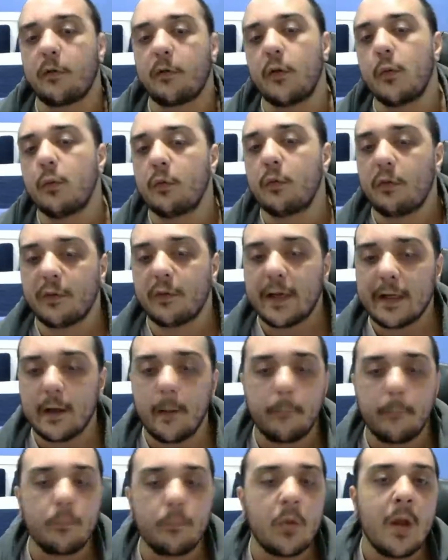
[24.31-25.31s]
So you would stack
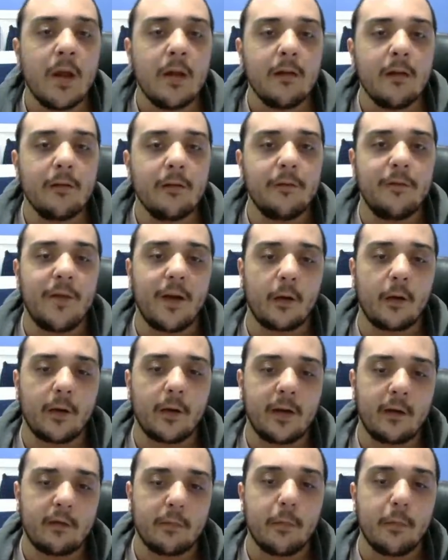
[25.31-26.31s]
up
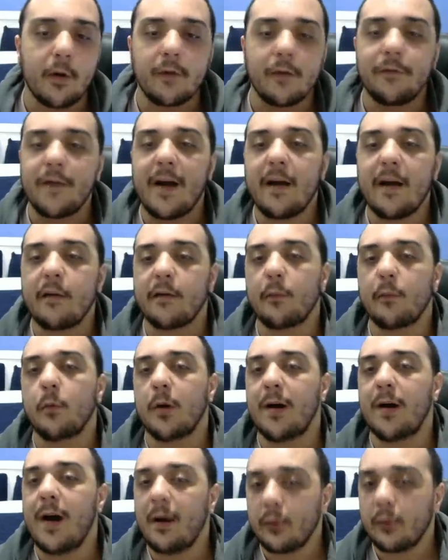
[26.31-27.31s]
various modifiers that
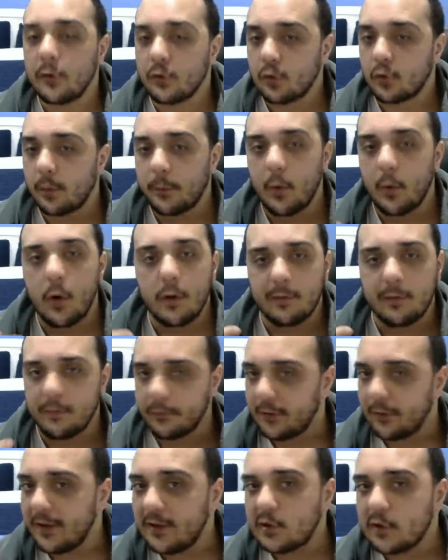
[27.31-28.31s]
would allow you to drop lots
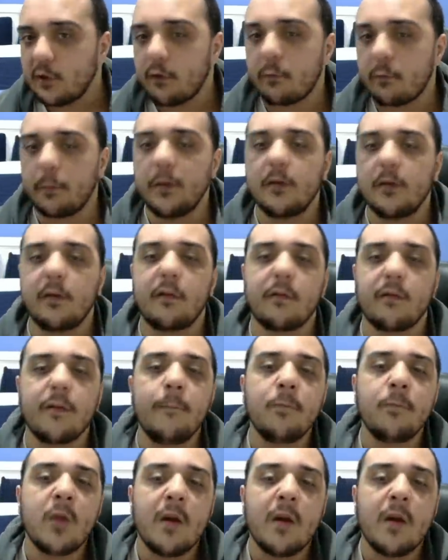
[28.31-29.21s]
of Legion splinters,